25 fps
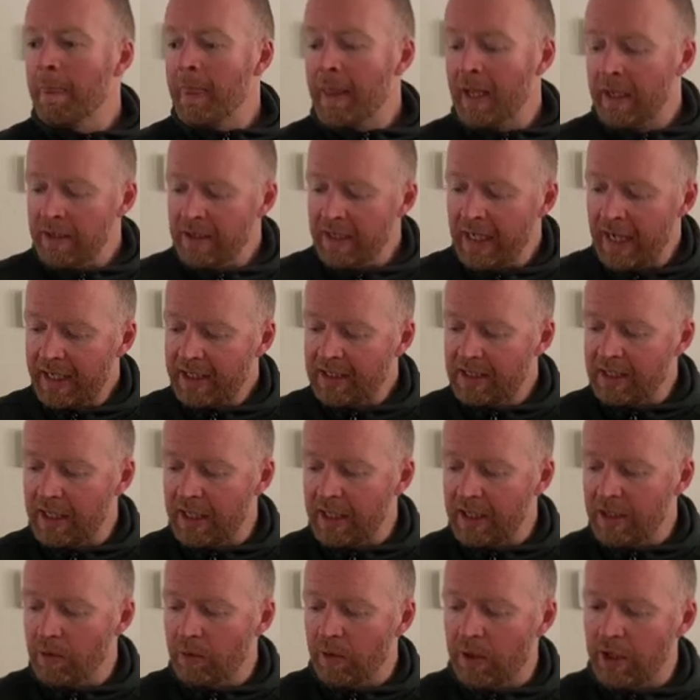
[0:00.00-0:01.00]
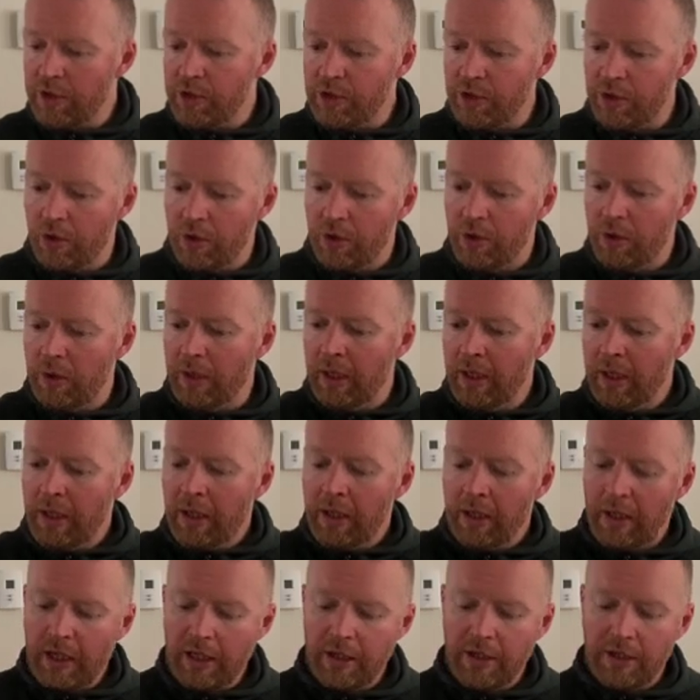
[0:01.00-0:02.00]
Next thing you want to do
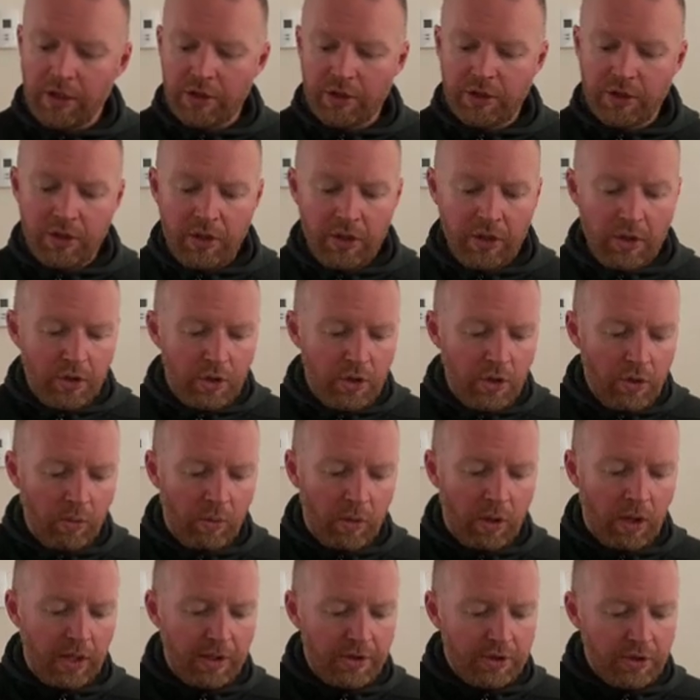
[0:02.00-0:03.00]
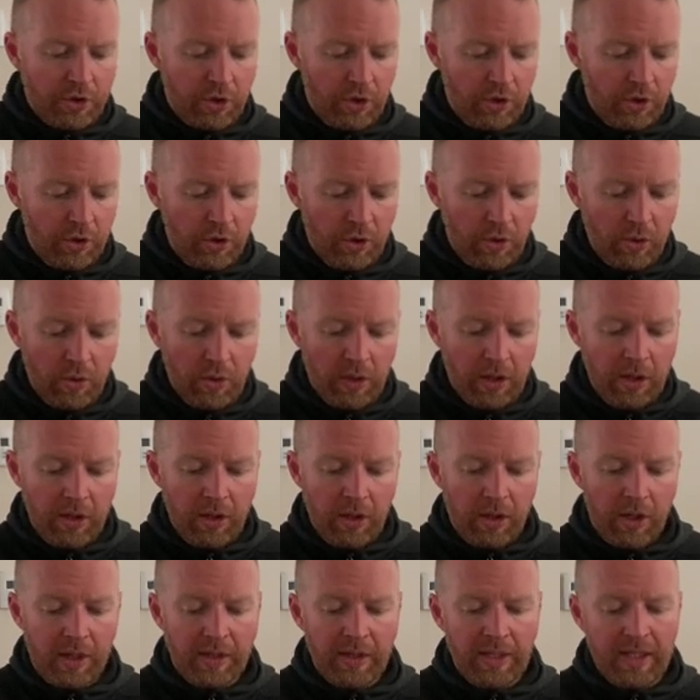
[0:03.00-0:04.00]
is you want to,
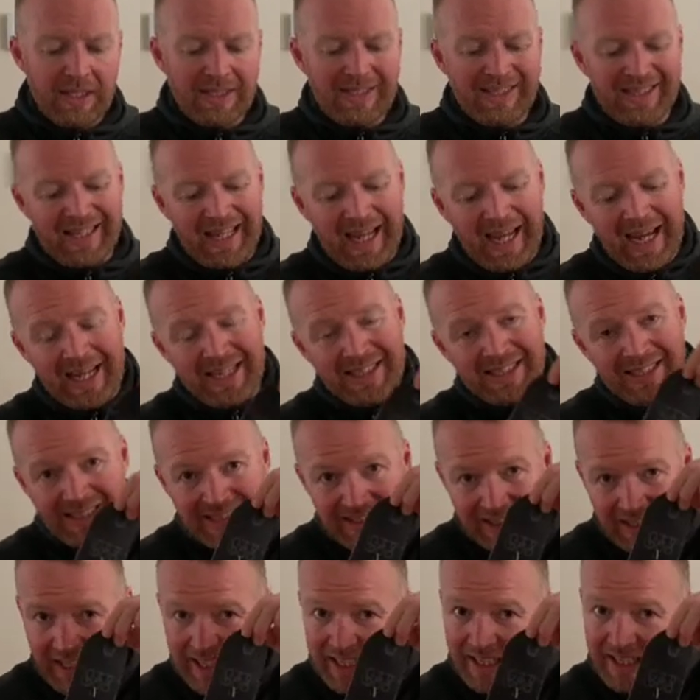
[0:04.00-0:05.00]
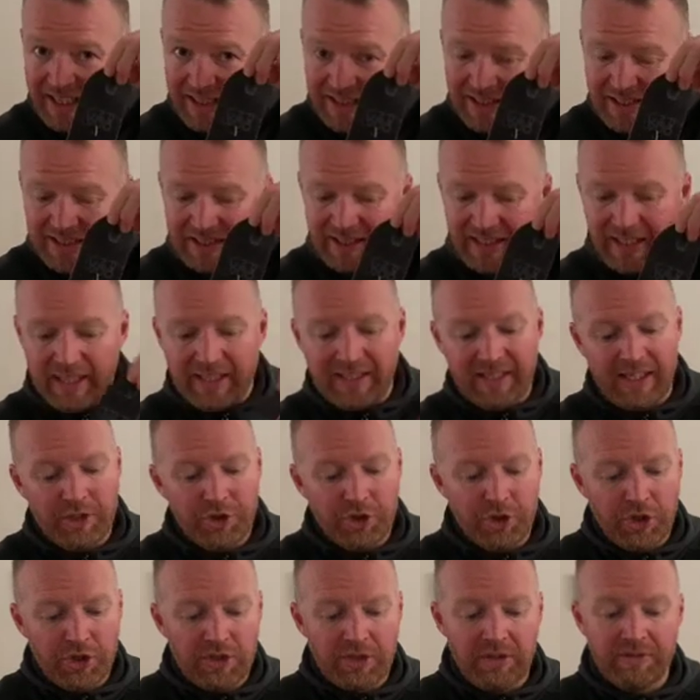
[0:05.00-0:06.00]
on this last 6
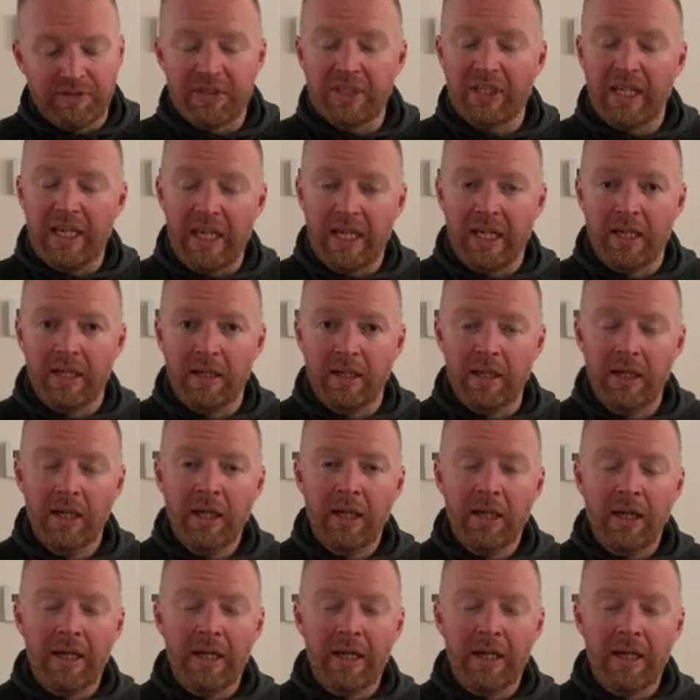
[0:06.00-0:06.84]
inches of skin,